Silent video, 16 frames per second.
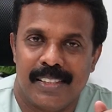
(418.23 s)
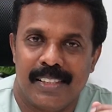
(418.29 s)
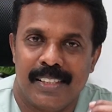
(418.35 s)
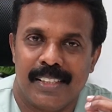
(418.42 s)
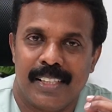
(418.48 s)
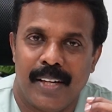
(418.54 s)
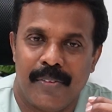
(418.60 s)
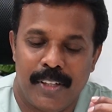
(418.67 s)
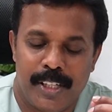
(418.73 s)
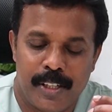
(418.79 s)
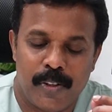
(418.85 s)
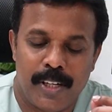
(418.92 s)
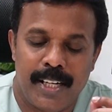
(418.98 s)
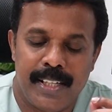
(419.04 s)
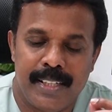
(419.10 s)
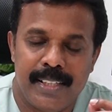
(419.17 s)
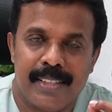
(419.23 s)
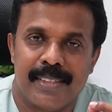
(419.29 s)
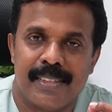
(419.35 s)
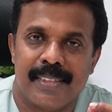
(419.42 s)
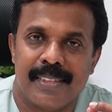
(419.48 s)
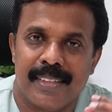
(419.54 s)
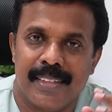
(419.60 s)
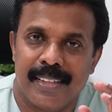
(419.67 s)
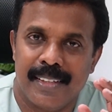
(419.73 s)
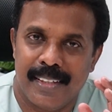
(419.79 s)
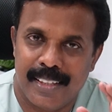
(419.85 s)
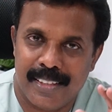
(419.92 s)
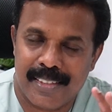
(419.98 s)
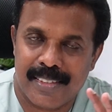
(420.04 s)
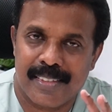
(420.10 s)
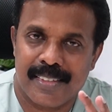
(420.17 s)
The diverticulitis
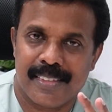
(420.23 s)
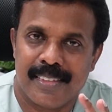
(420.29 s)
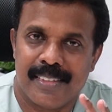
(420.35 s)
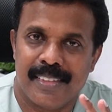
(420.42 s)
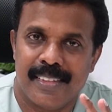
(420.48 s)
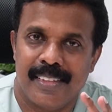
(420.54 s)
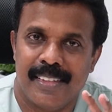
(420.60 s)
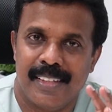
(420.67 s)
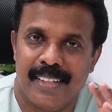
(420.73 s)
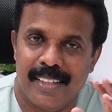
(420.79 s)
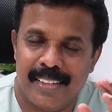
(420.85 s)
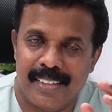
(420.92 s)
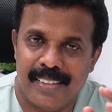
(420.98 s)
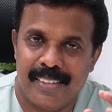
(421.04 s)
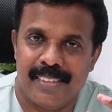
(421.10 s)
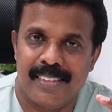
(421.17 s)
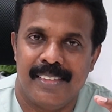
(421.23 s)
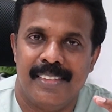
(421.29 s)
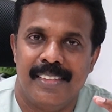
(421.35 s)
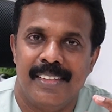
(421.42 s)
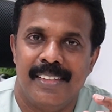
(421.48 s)
is a